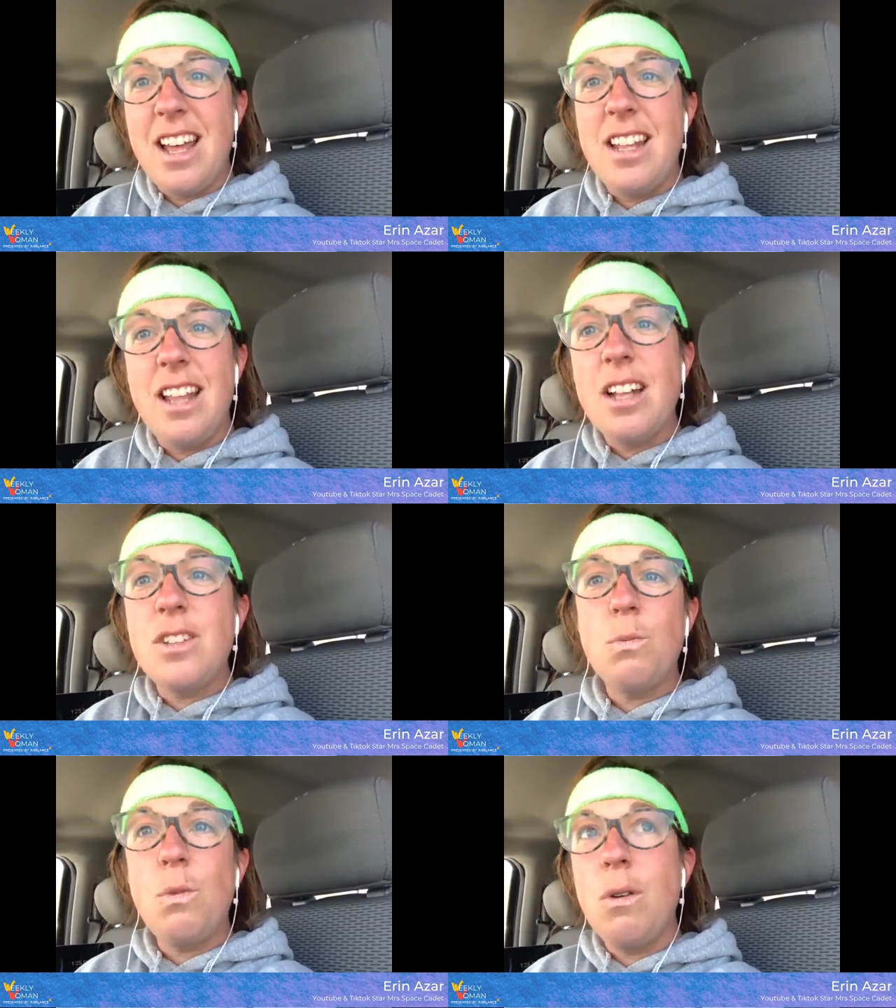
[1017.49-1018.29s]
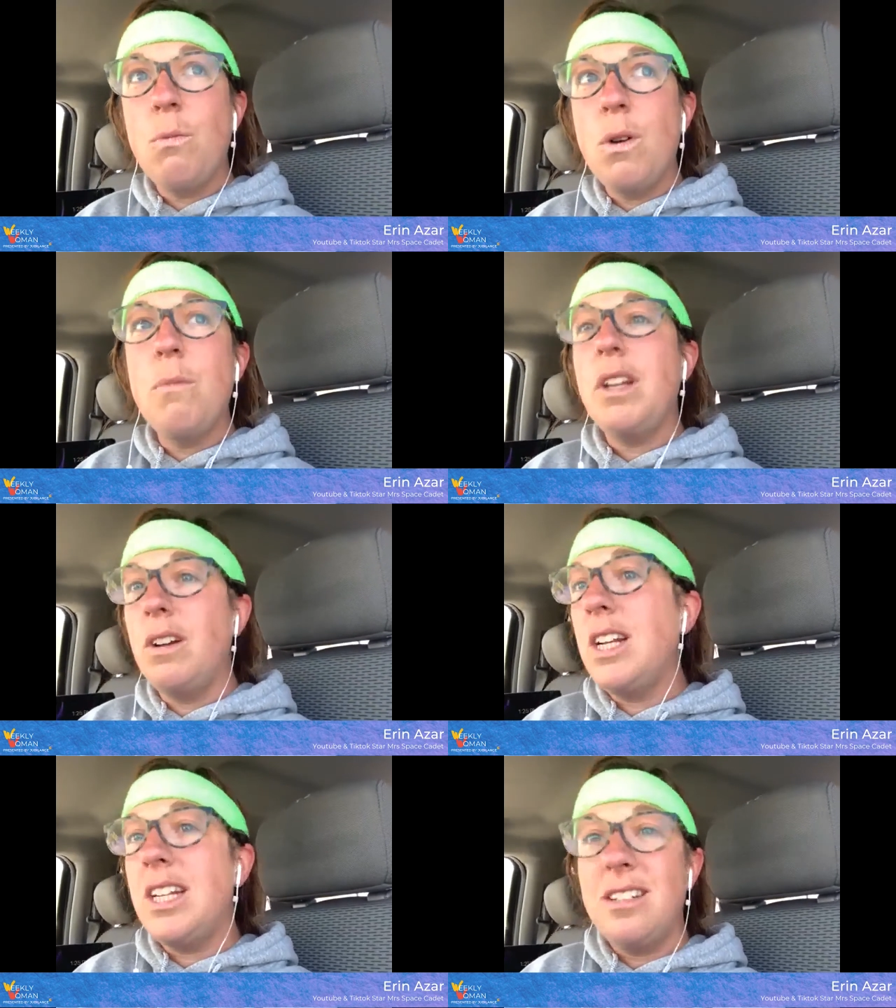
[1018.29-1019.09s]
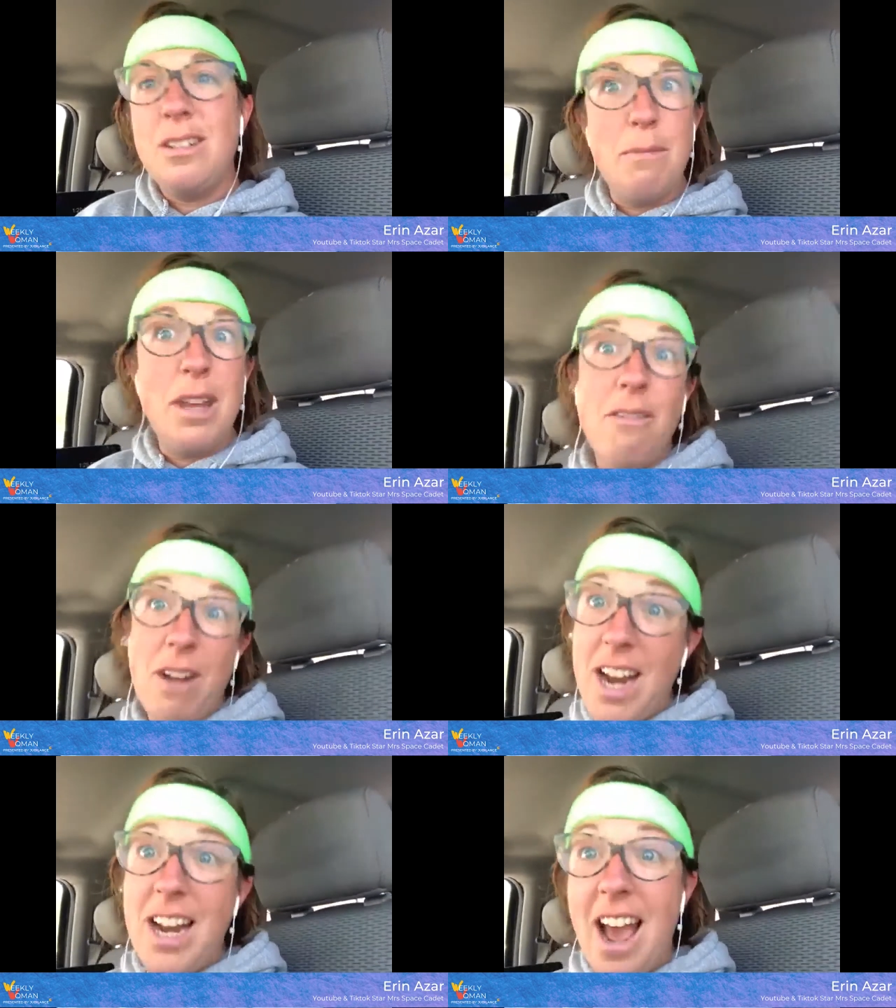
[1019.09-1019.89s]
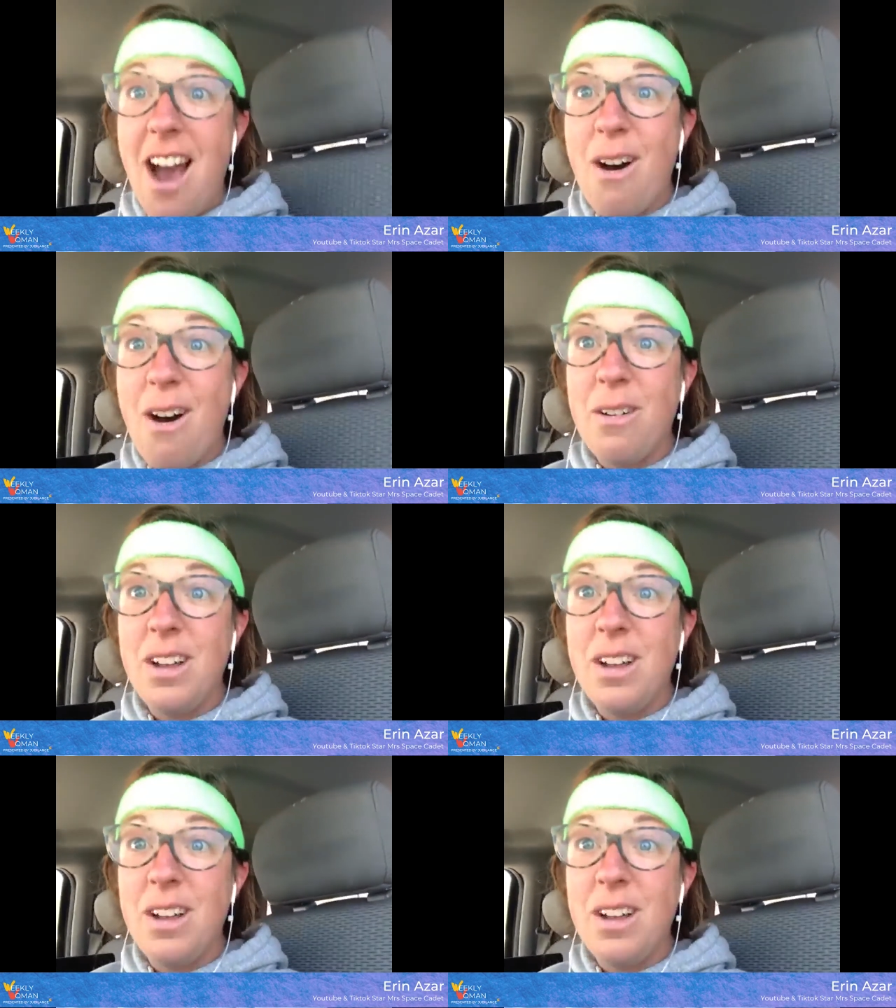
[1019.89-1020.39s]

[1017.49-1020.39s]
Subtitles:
And that's what womanhood is to me right now,